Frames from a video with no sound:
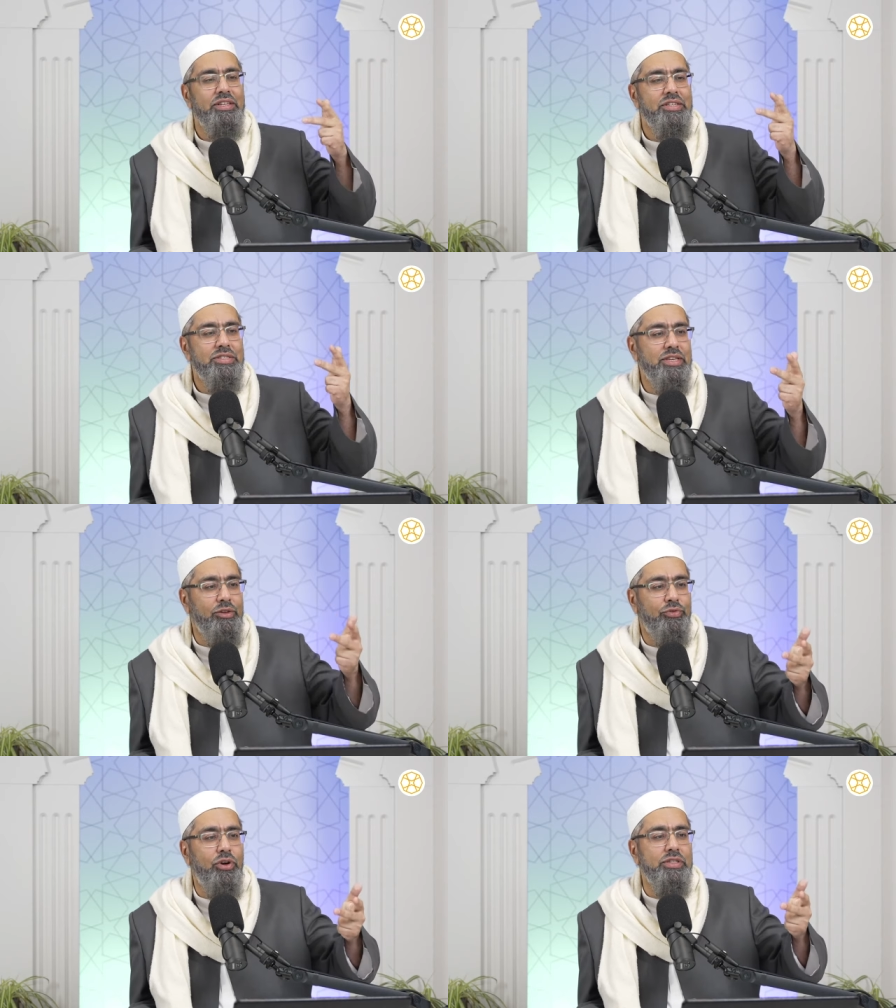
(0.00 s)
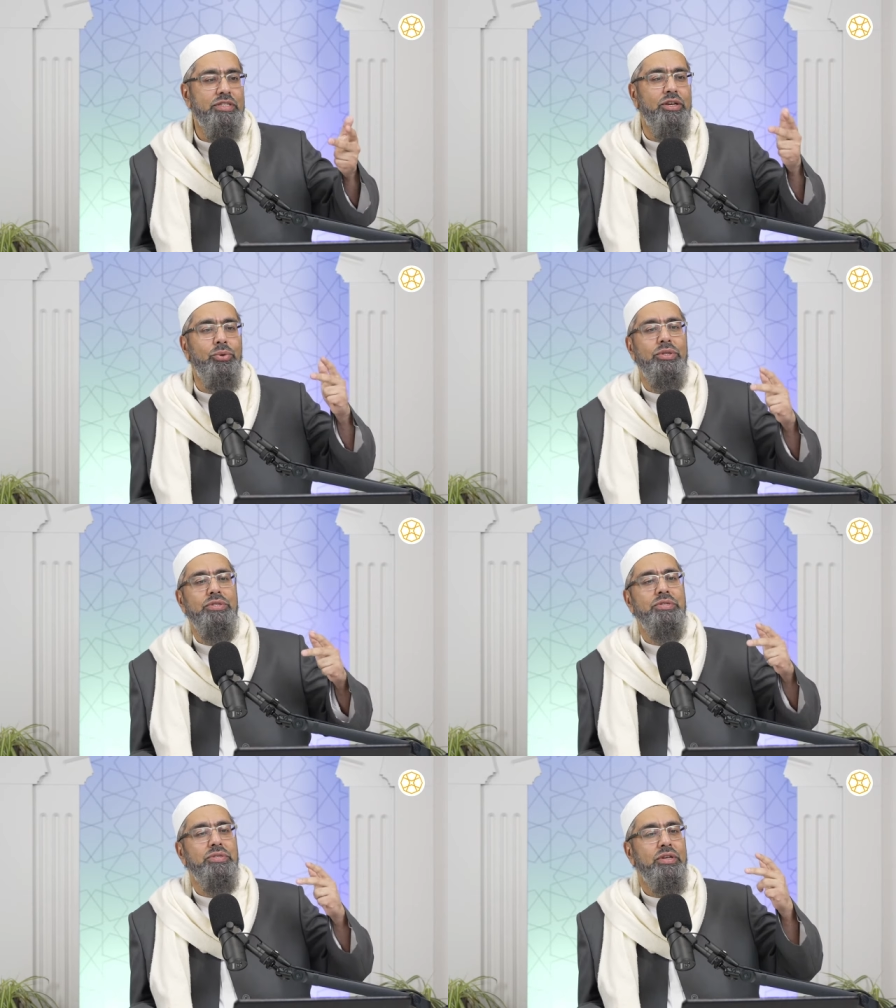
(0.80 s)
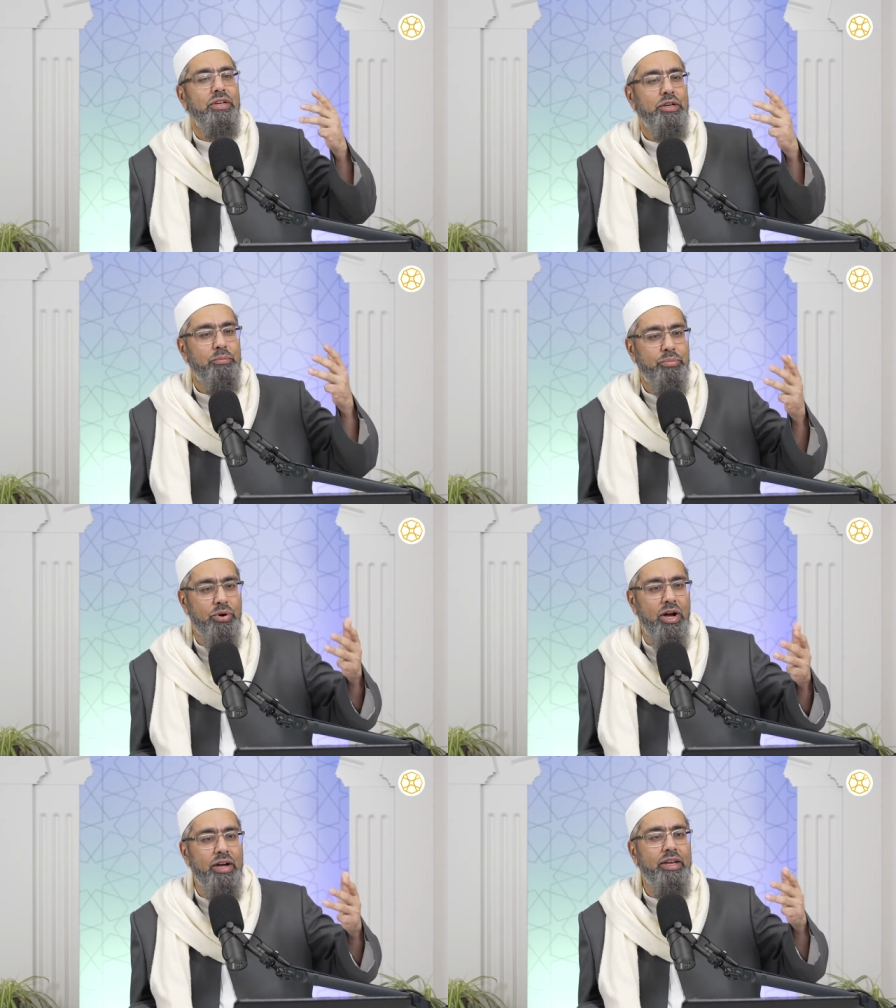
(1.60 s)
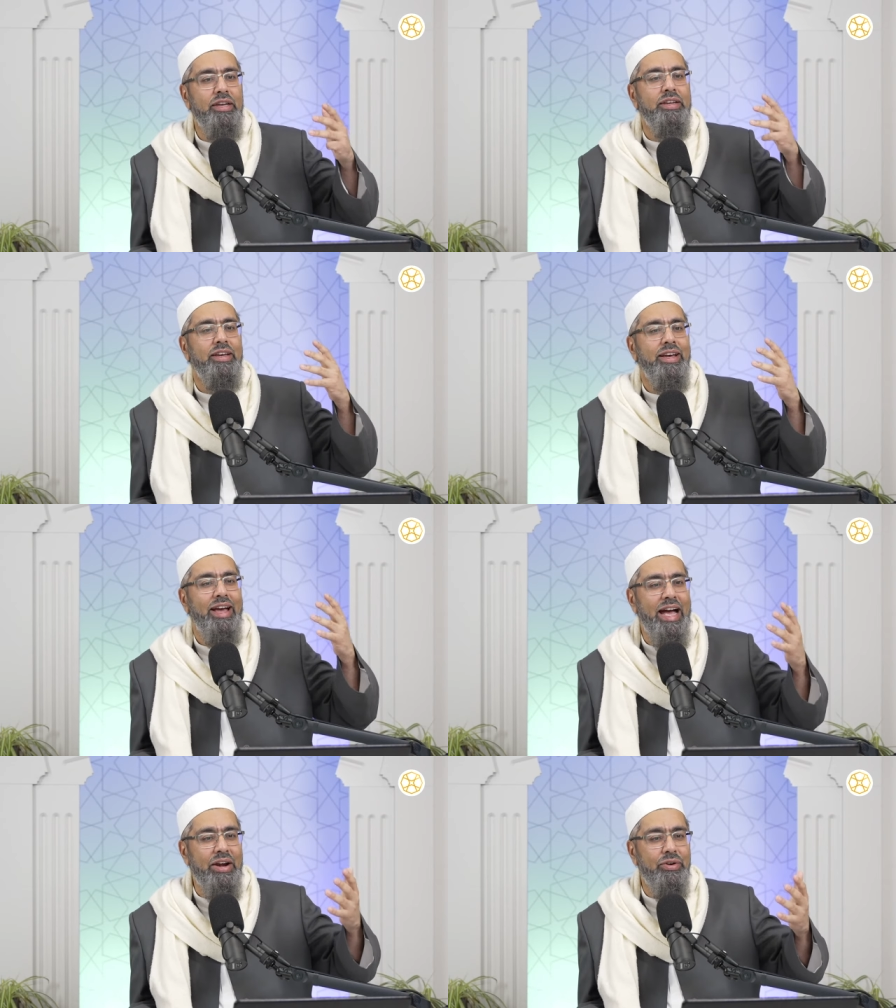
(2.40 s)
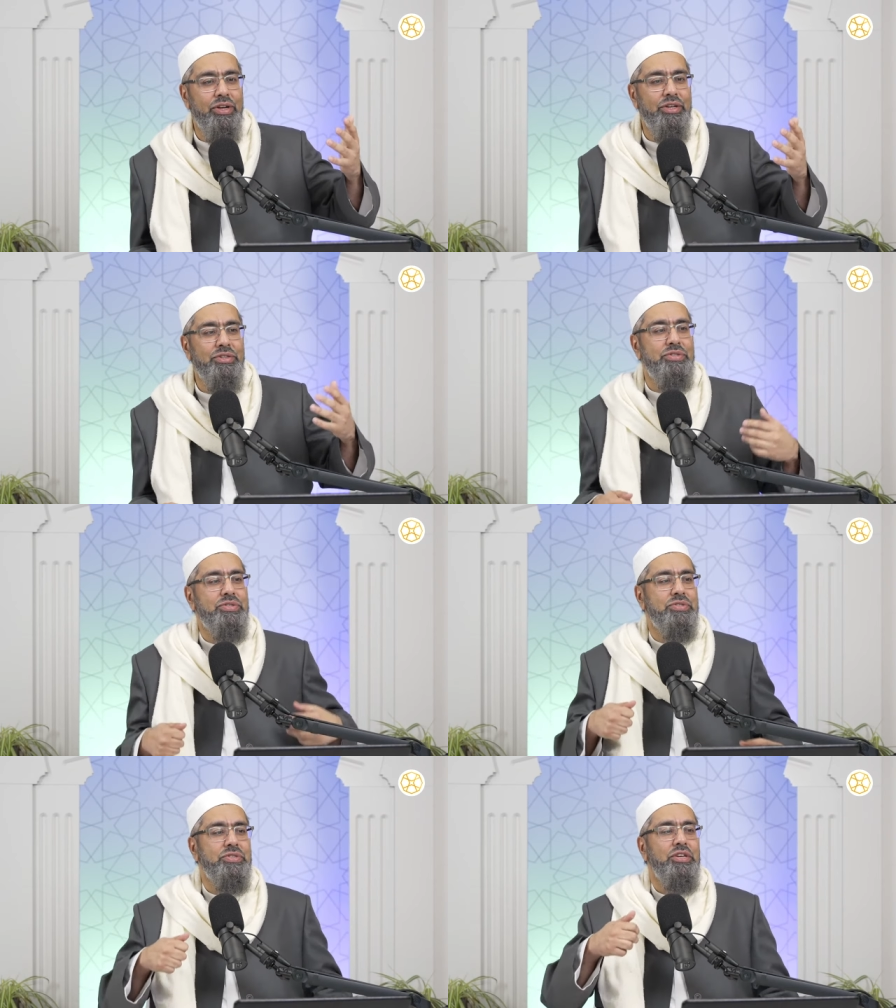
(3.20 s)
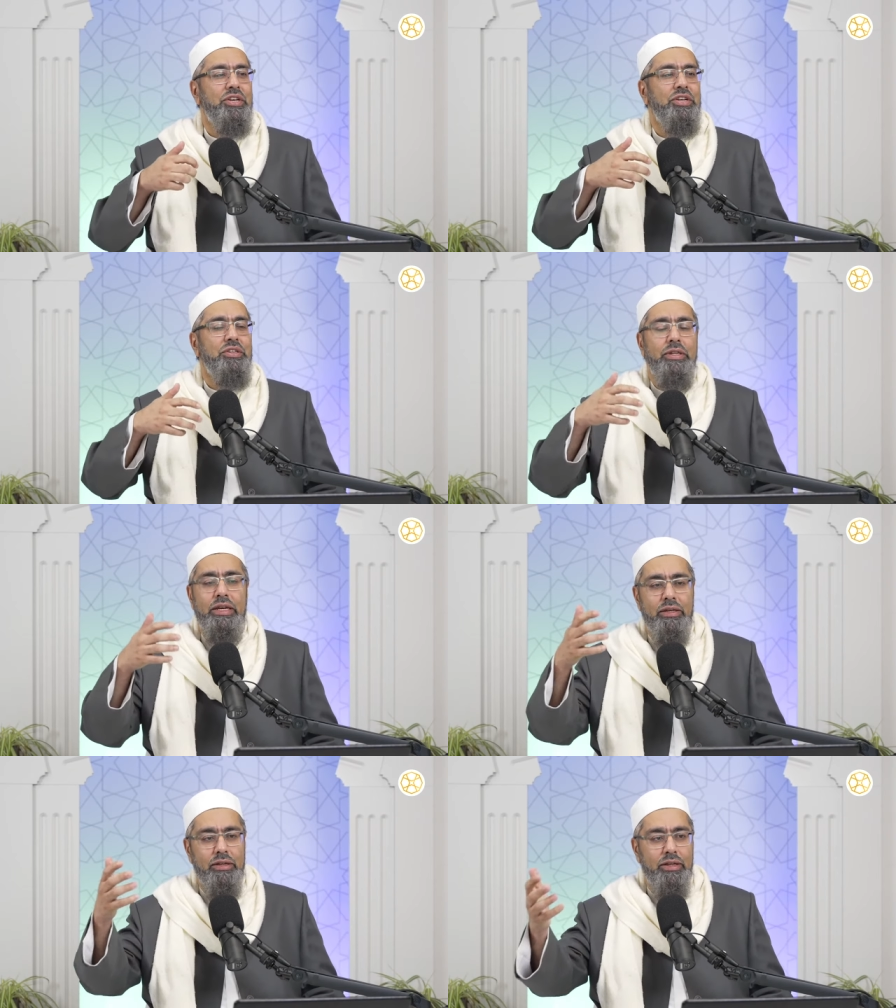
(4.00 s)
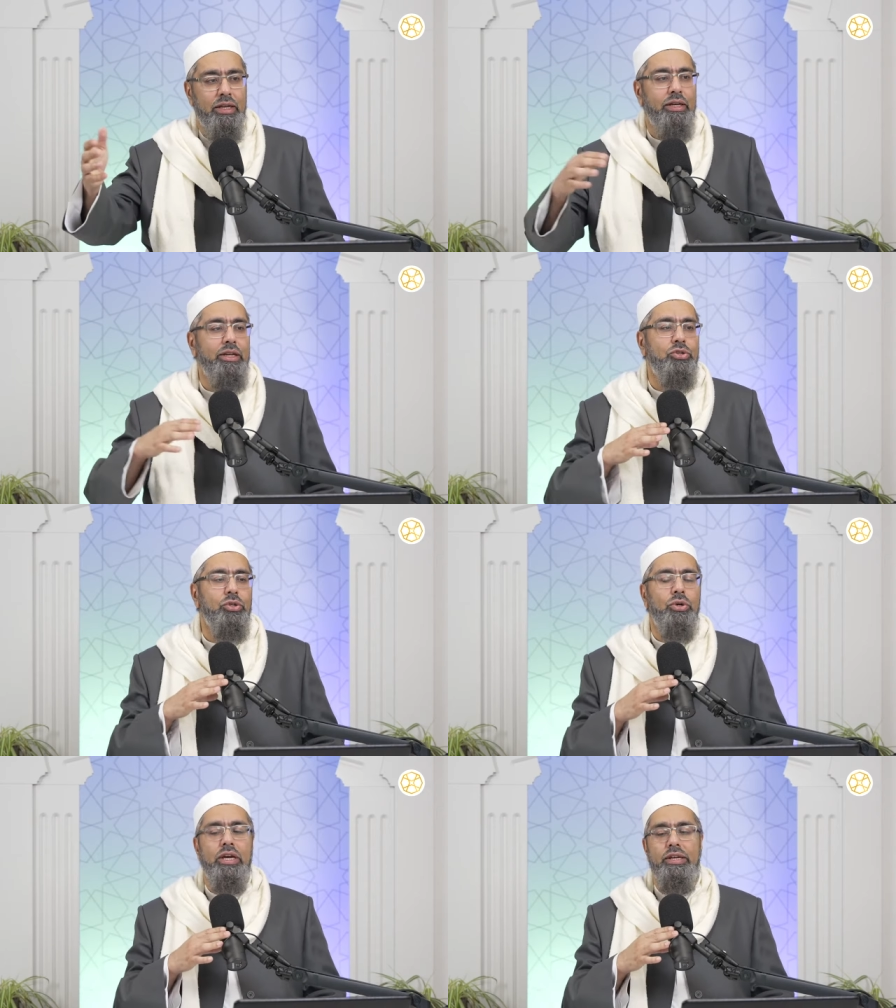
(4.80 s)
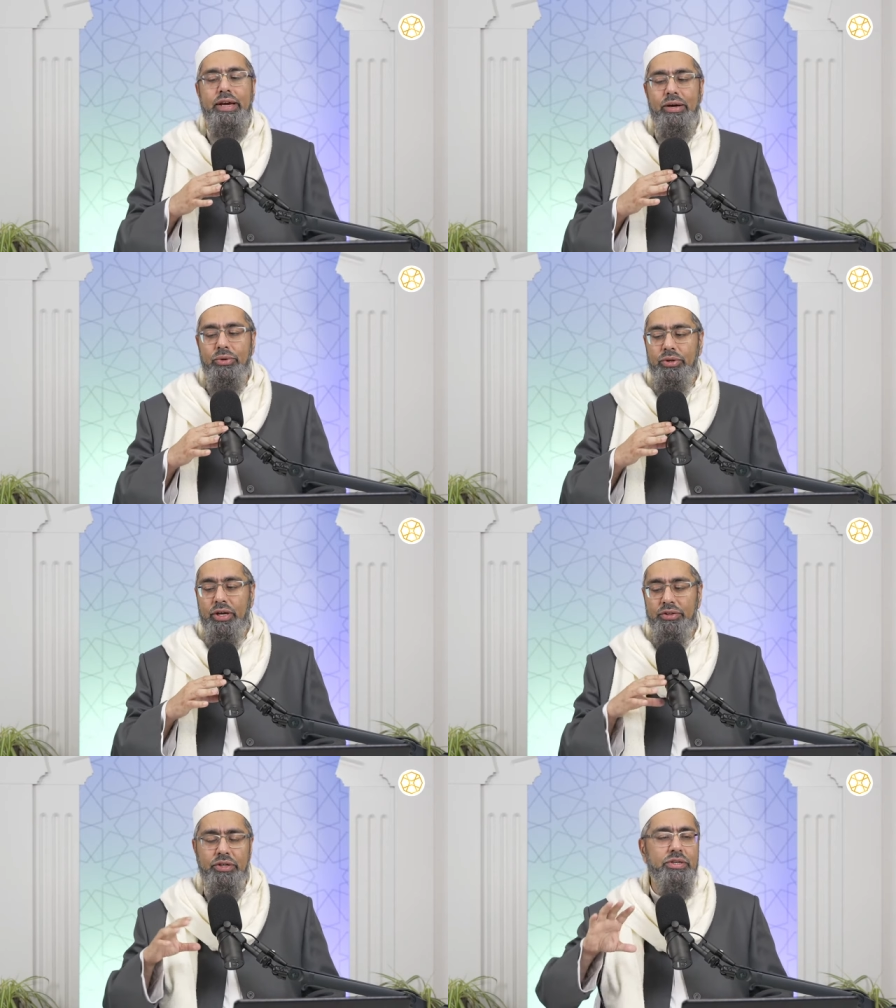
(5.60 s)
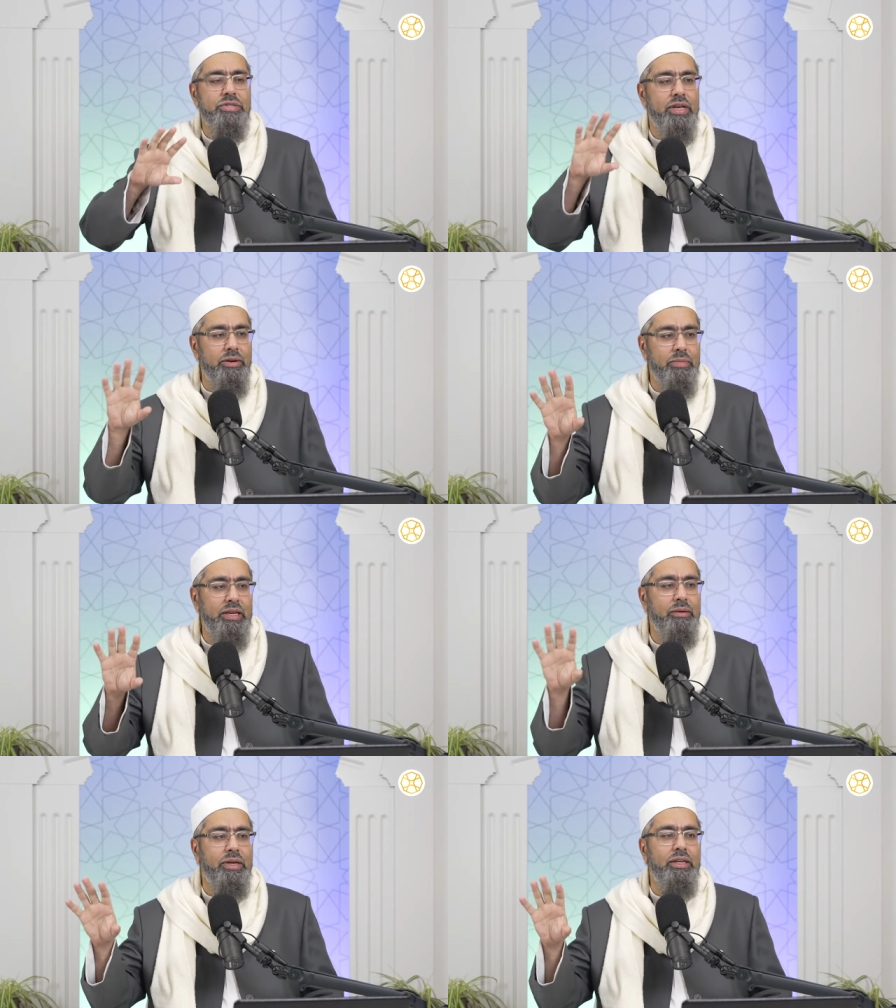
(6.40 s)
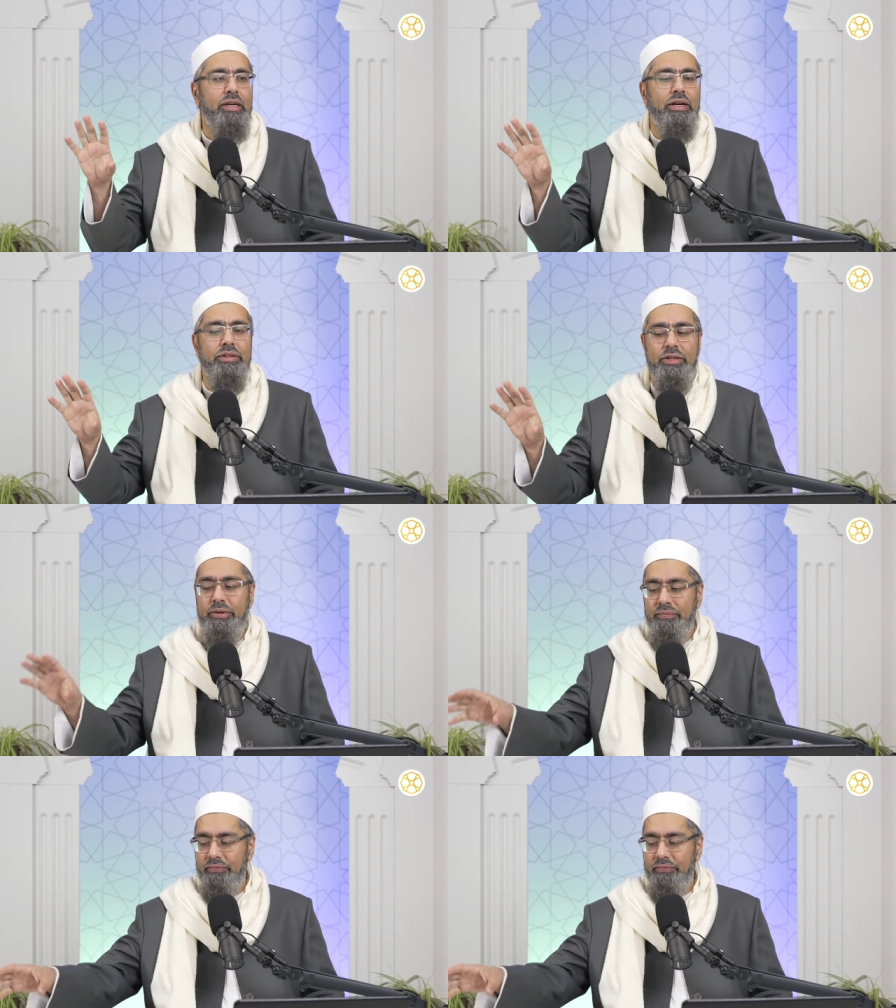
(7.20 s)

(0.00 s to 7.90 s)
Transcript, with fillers: self consequence, pride, arrogance, then can lead to looking down on others, and many, many other